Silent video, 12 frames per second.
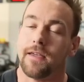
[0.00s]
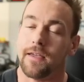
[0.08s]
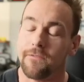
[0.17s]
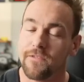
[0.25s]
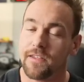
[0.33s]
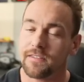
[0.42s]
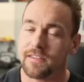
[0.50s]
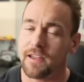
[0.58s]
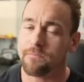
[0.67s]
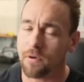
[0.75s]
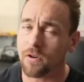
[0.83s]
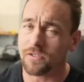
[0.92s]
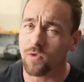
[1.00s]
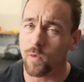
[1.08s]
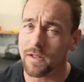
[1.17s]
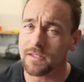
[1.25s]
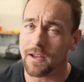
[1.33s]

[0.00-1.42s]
If the same person wins